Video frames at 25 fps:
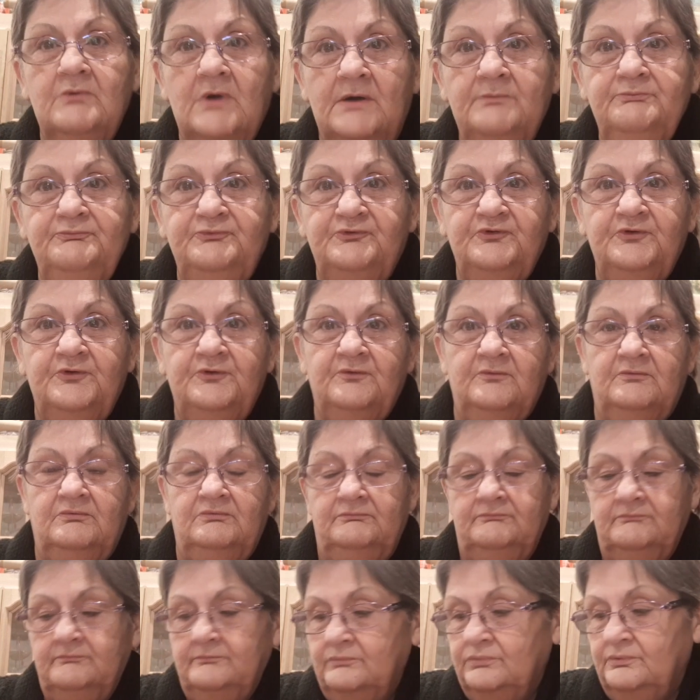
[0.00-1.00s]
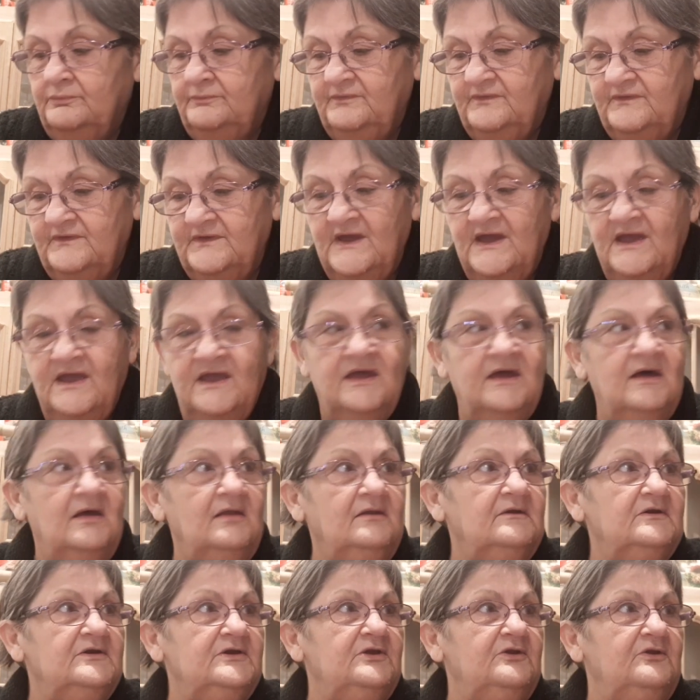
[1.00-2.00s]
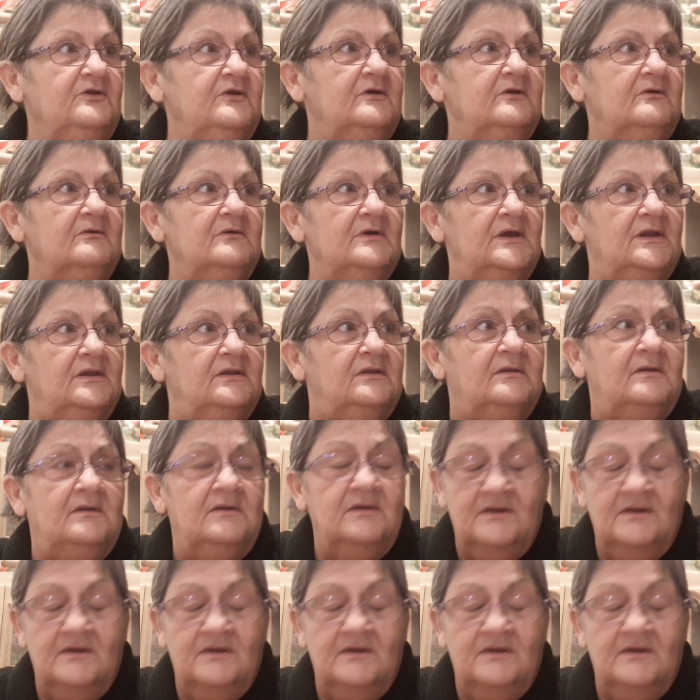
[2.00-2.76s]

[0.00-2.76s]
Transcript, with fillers: up to? the hell are you doing?